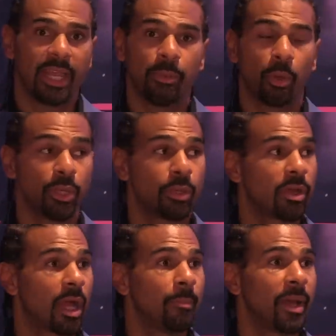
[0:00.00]
anybody who
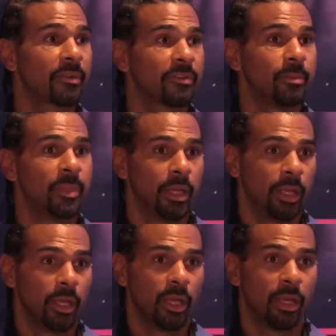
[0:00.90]
can come back from
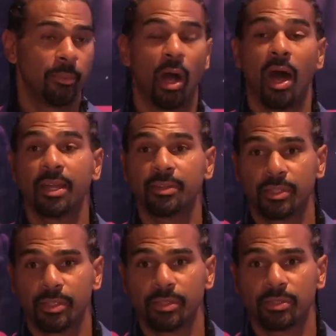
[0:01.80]

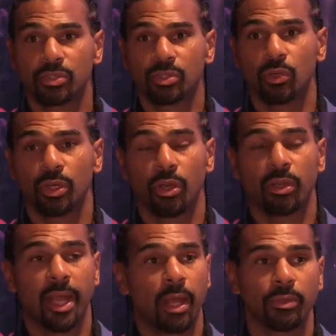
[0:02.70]
behind to score the
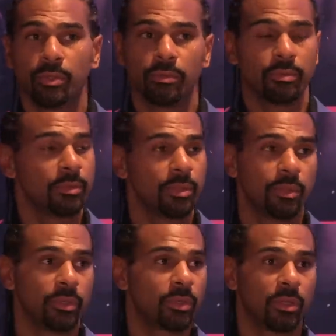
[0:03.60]
knockout,
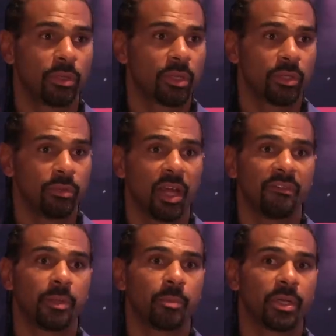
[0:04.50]
you can do
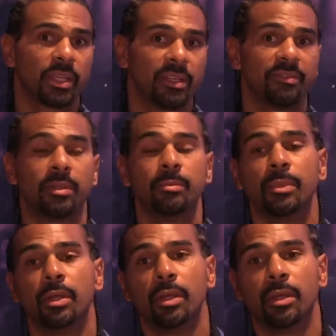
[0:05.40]
nothing but give them
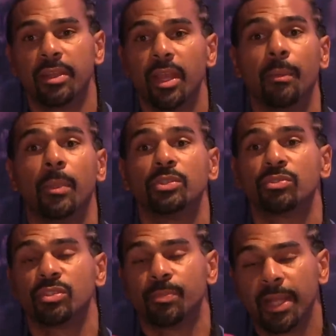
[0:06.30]
the
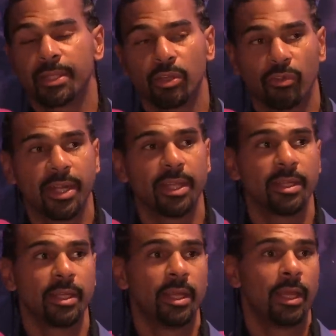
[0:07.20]
utmost respect and
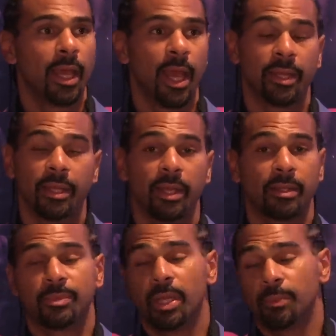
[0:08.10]
credit. And
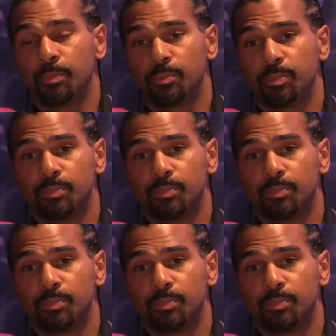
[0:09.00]
they're